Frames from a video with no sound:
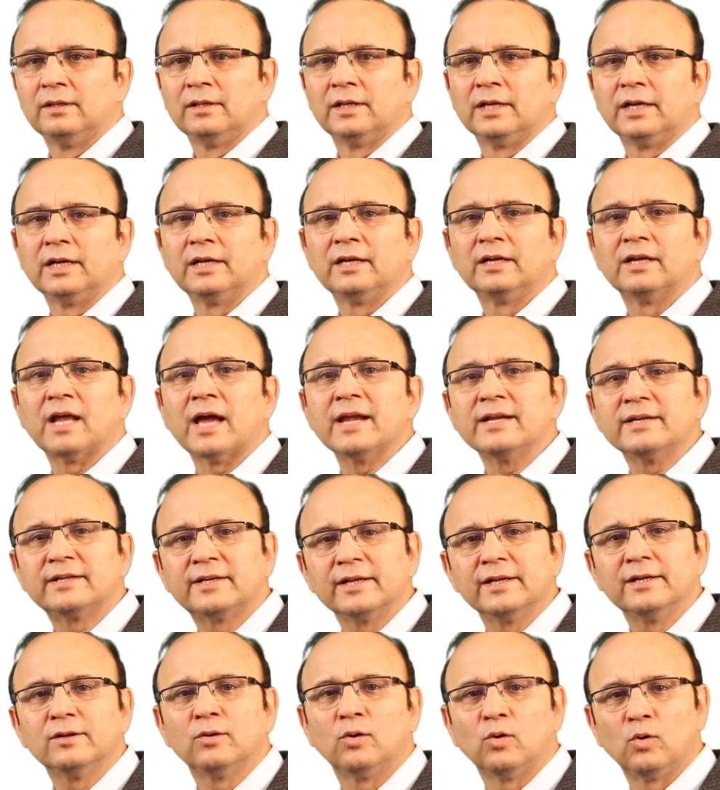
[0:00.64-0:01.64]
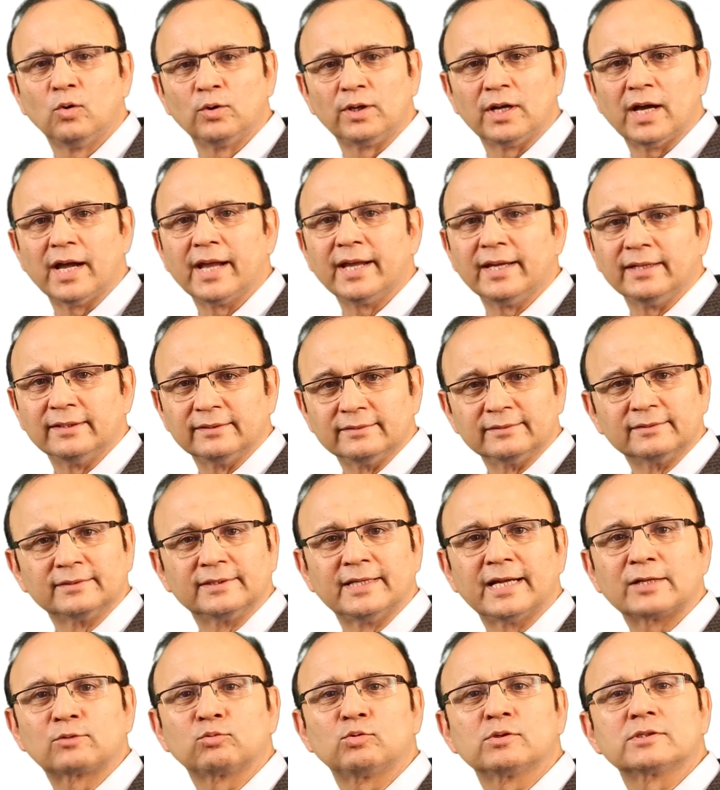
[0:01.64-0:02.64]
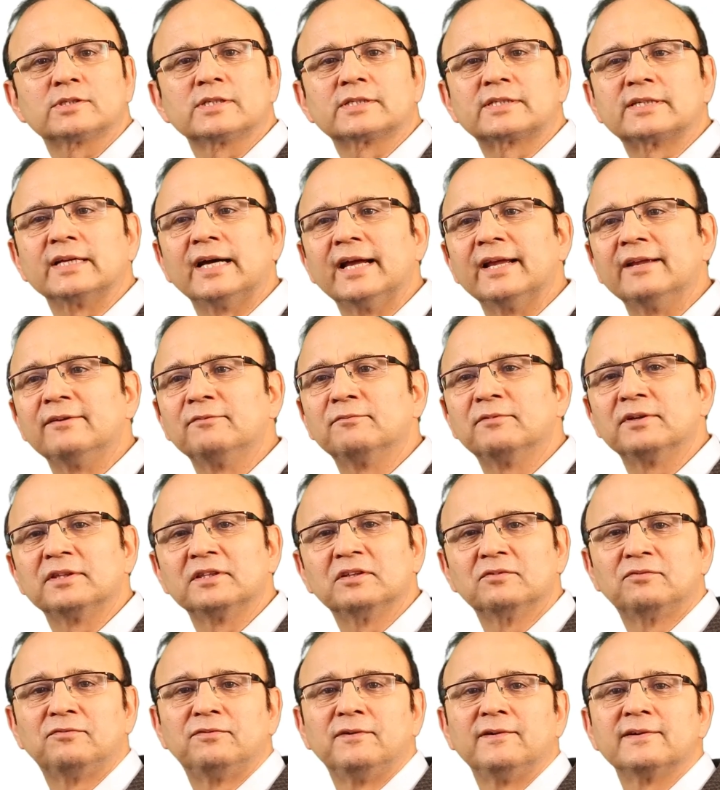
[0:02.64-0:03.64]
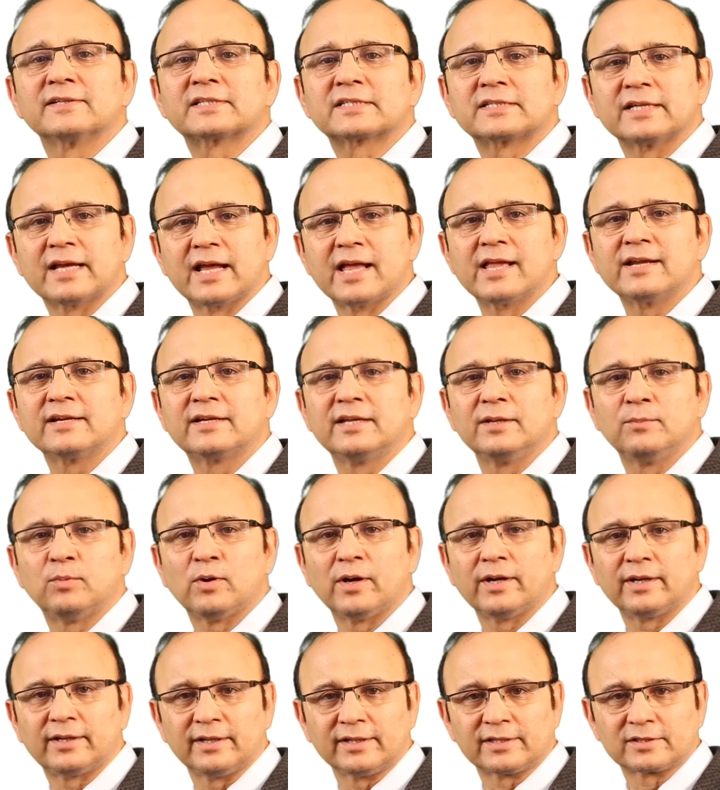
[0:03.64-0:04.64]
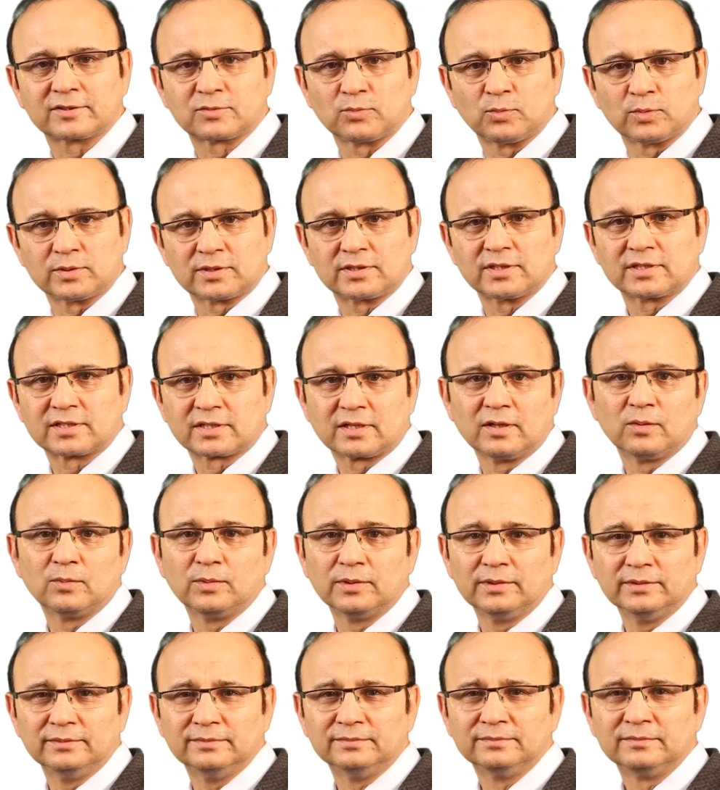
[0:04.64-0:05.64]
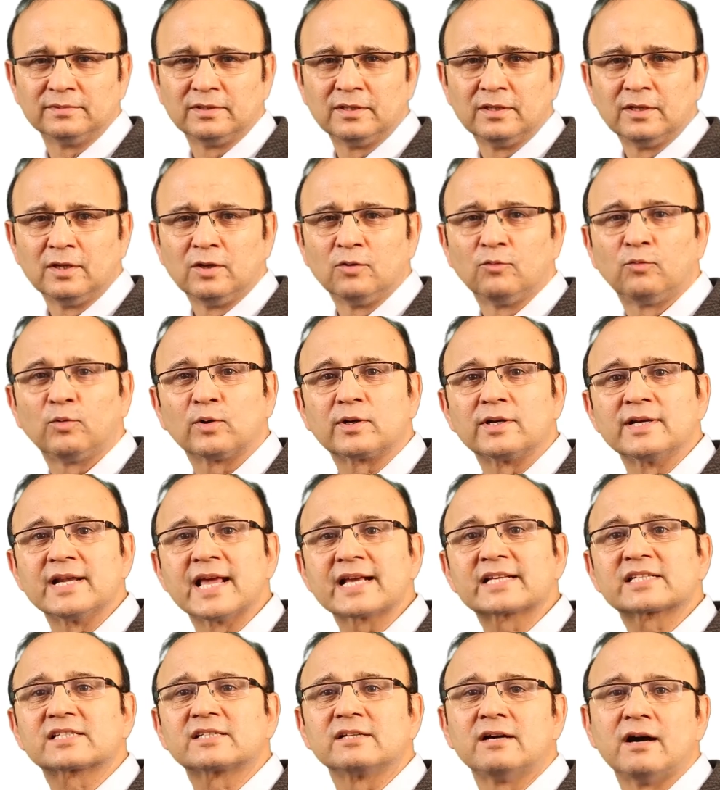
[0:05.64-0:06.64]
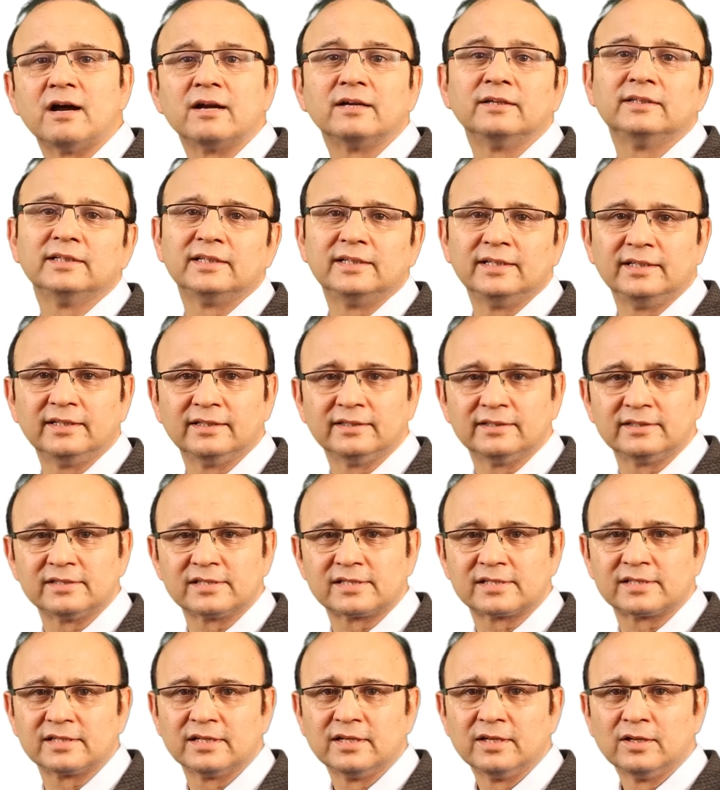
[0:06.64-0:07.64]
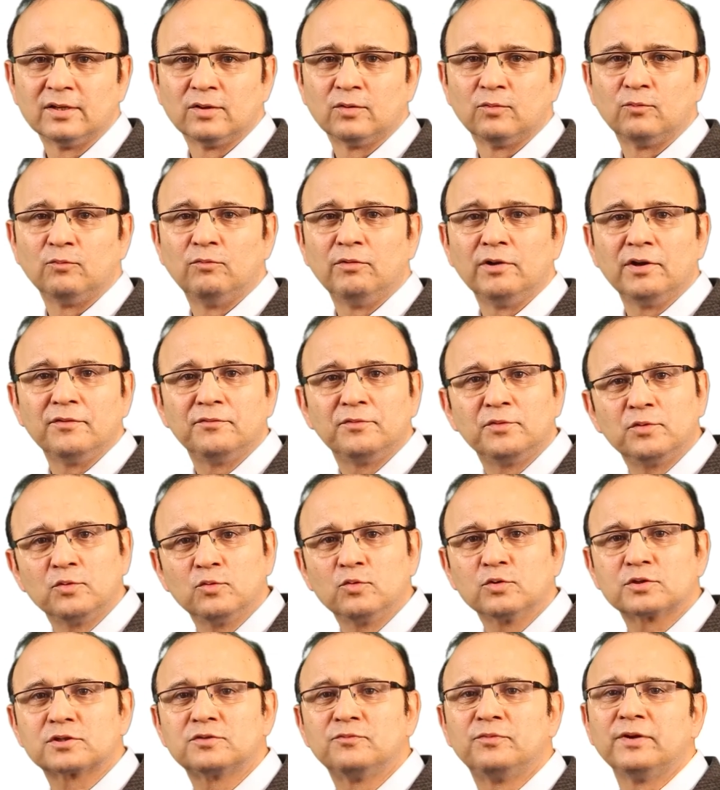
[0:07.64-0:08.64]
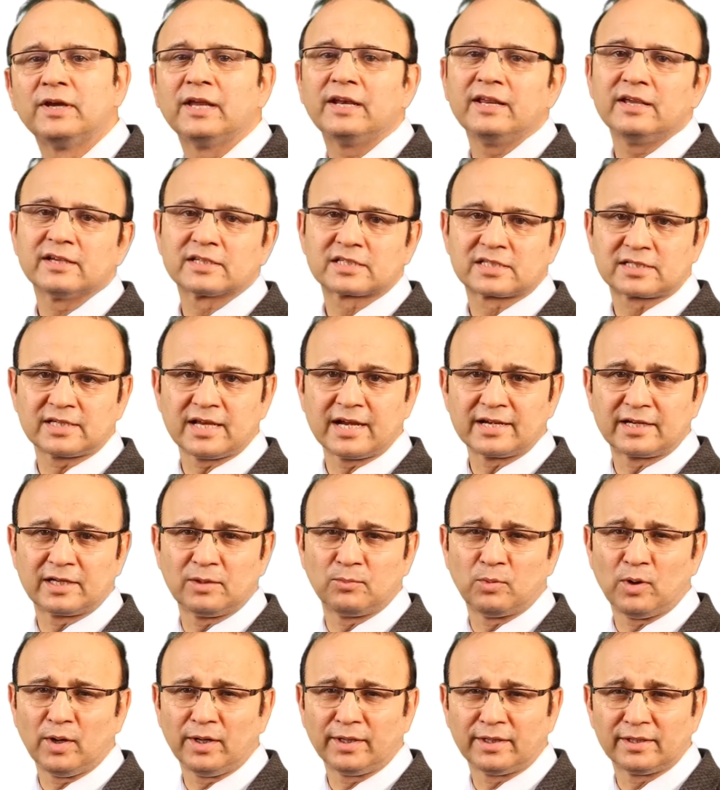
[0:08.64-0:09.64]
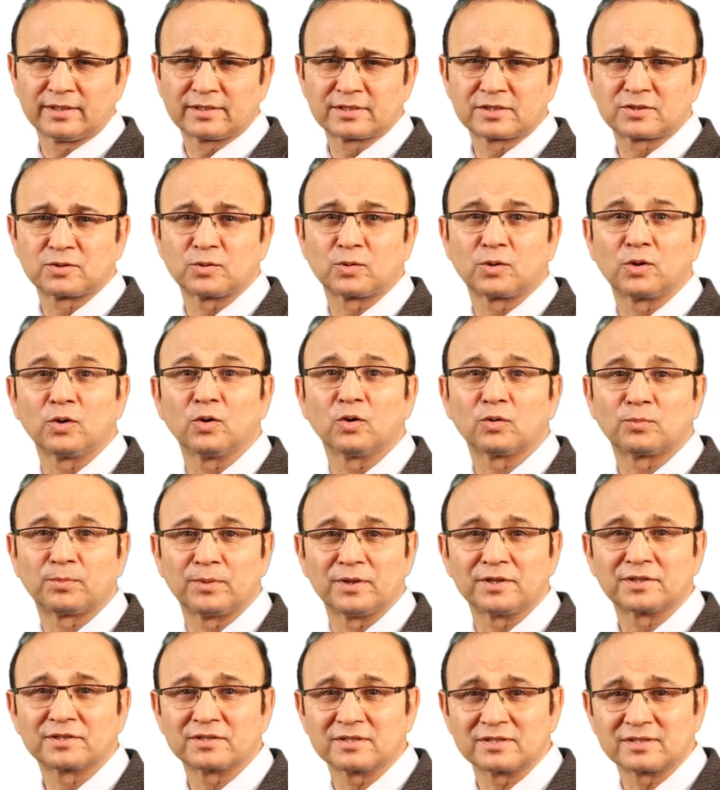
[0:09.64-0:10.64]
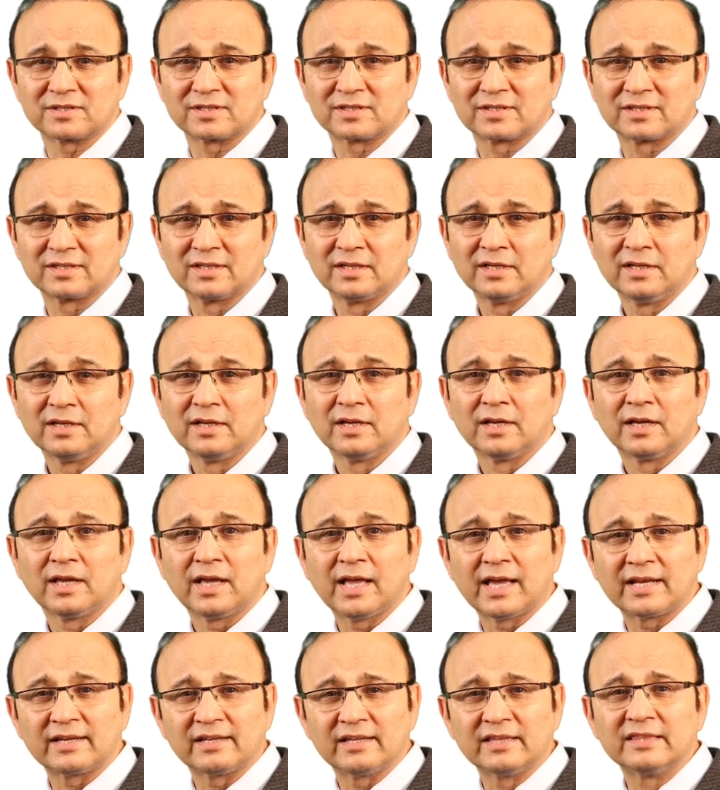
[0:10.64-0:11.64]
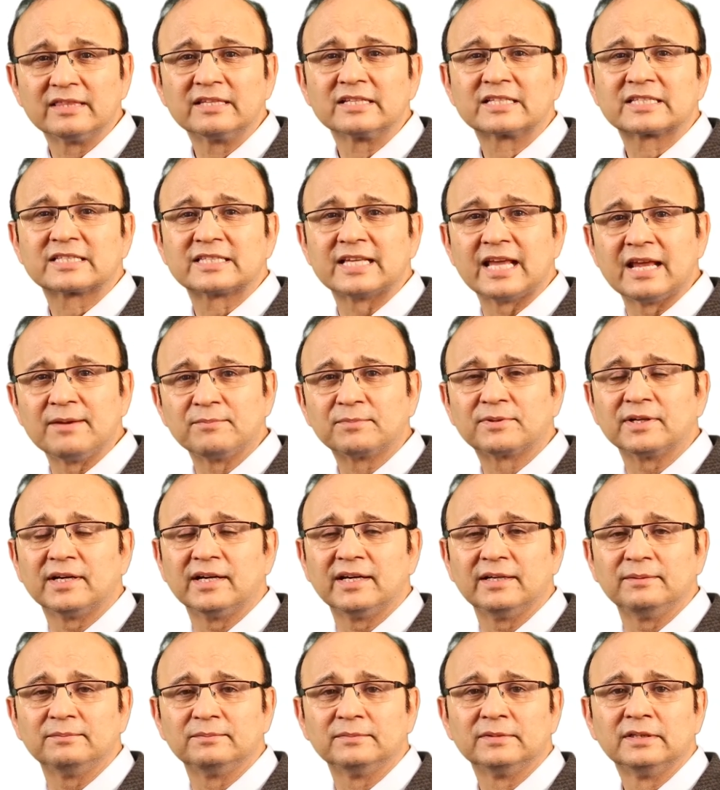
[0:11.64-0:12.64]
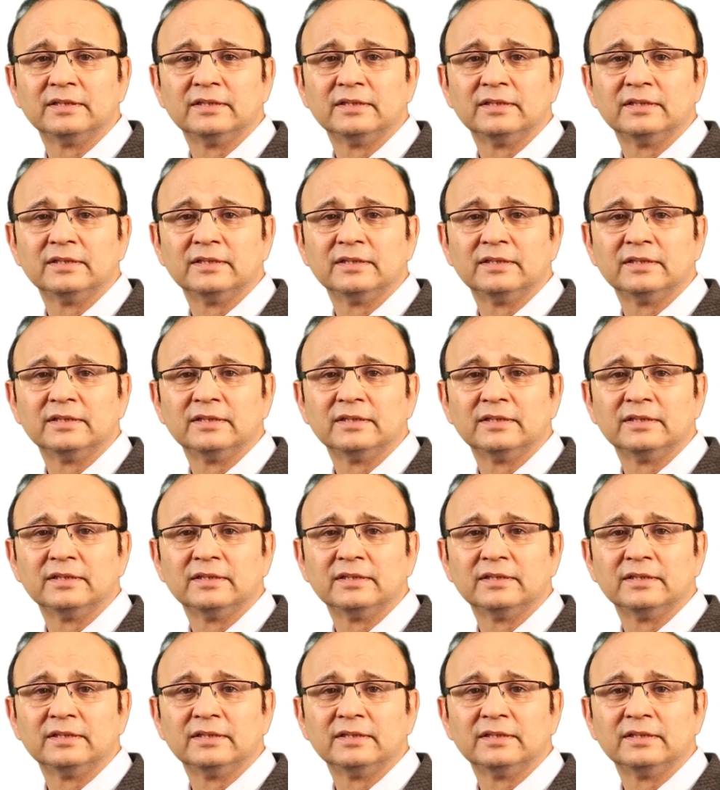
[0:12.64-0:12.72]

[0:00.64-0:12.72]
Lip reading: In 1909, that was the time when the first antibiotics was discovered. For next 100 years, we've used various antibiotics to cure patients. And in the same time,